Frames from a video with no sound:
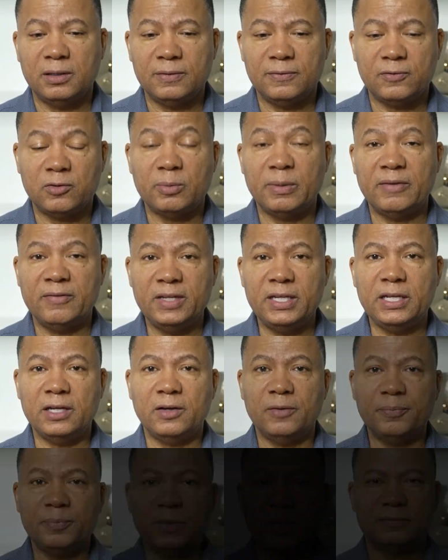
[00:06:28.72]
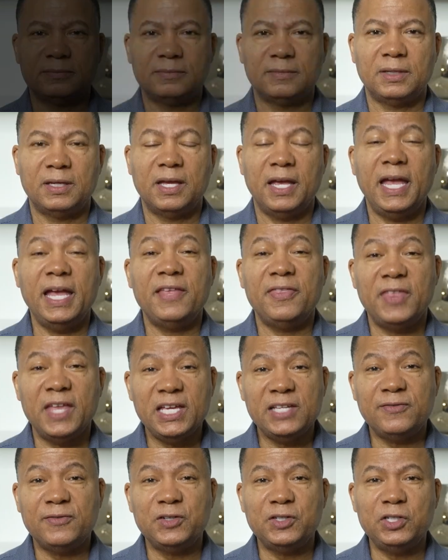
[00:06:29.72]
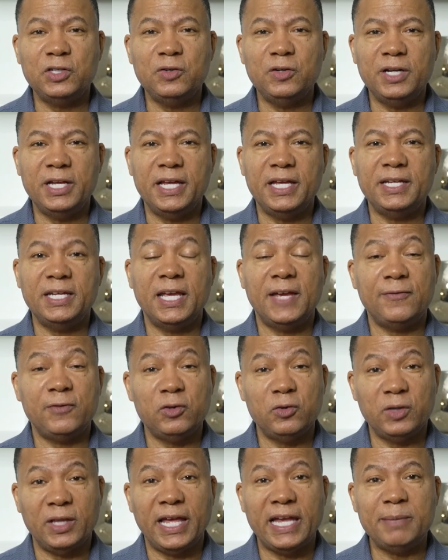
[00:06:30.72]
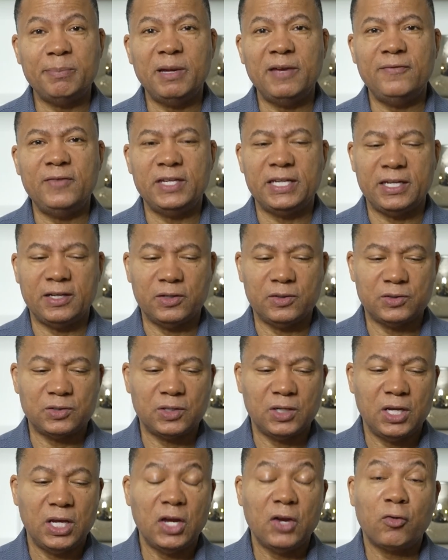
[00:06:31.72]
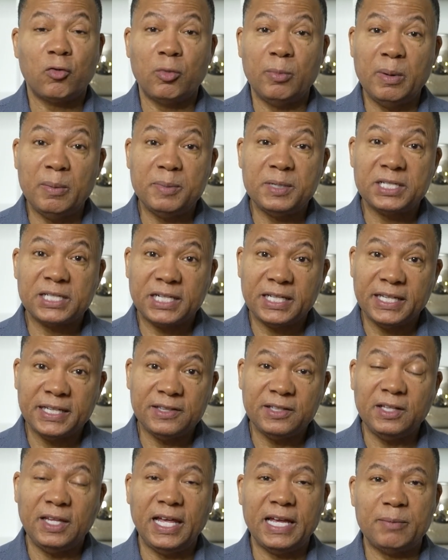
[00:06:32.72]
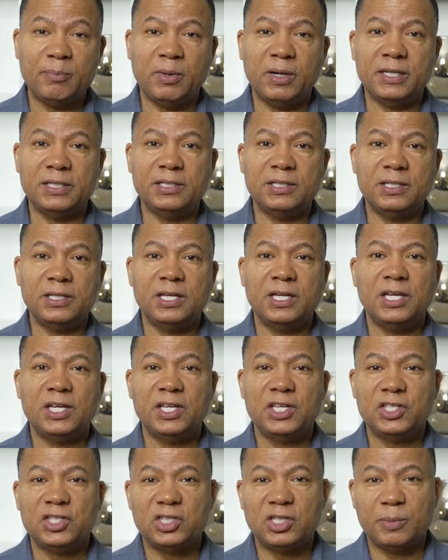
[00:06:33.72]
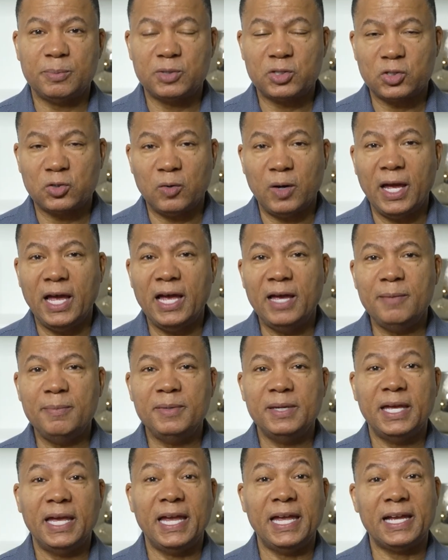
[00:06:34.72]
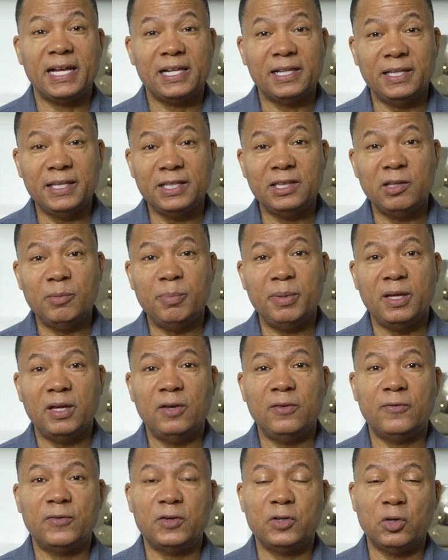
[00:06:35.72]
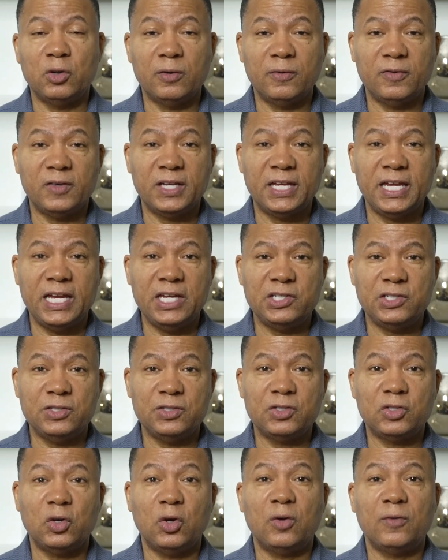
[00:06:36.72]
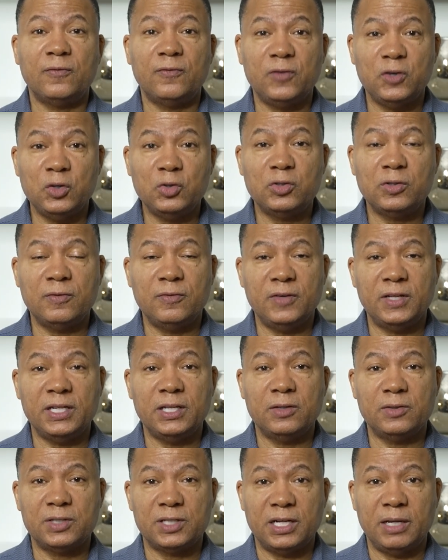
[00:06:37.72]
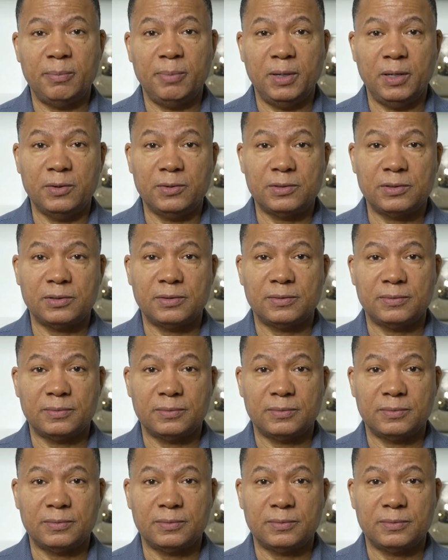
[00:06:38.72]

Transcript: for my video. Hey, thanks for tuning in. If you like my videos, remember to click the like button, subscribe, and click the bell for notifications on future videos that I post.